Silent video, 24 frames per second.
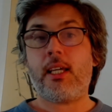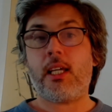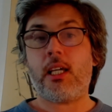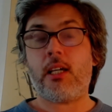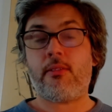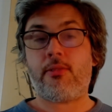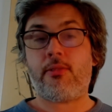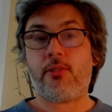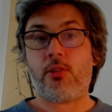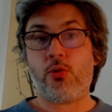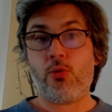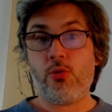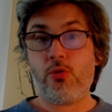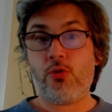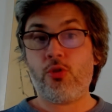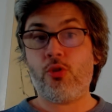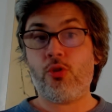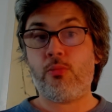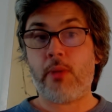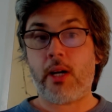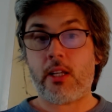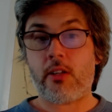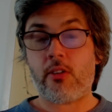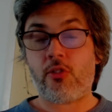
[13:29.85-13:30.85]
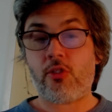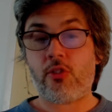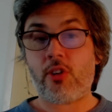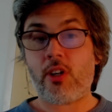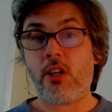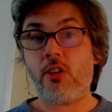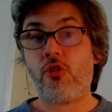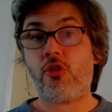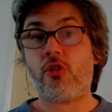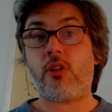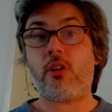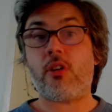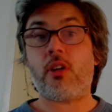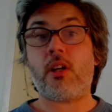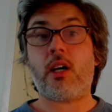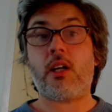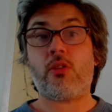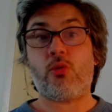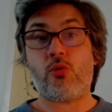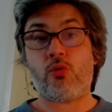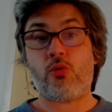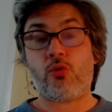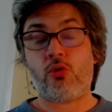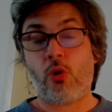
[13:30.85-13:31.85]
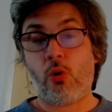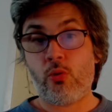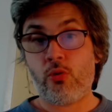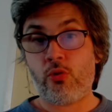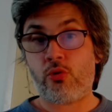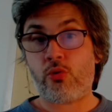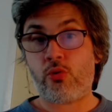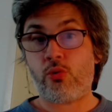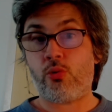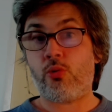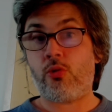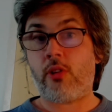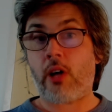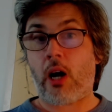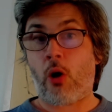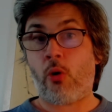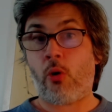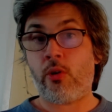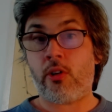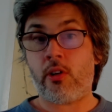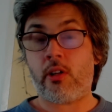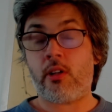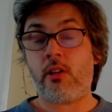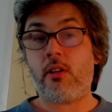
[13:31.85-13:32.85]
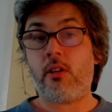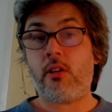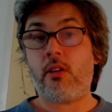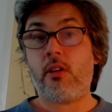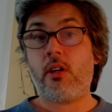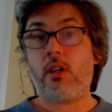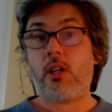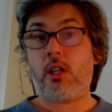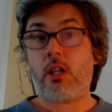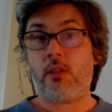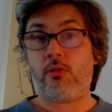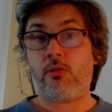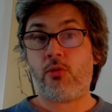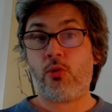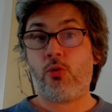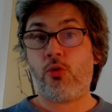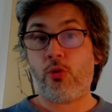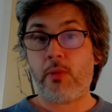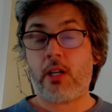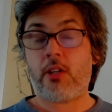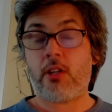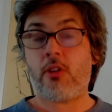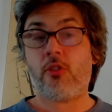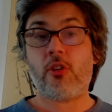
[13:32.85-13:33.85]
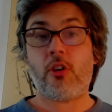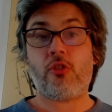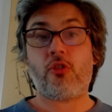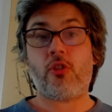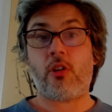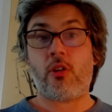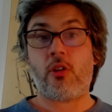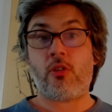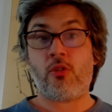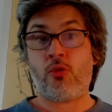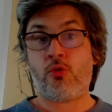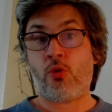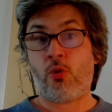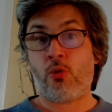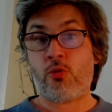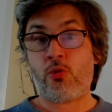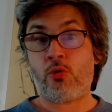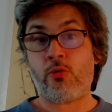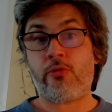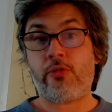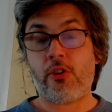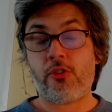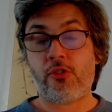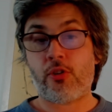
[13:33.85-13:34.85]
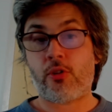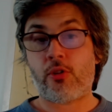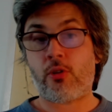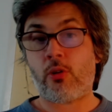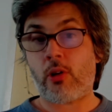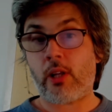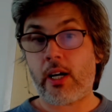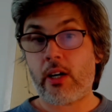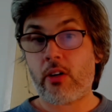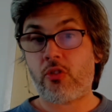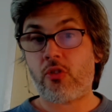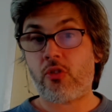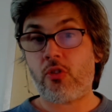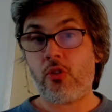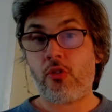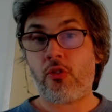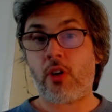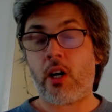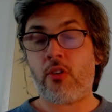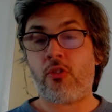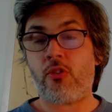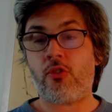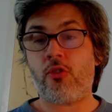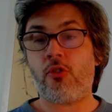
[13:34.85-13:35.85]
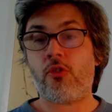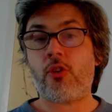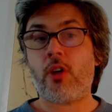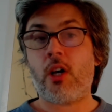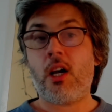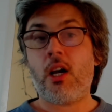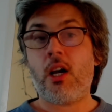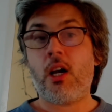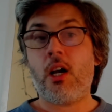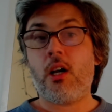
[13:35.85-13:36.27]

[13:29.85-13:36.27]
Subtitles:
If you do meditation and you don't do Daoyin, if you do meditation and you don't do physical exercises,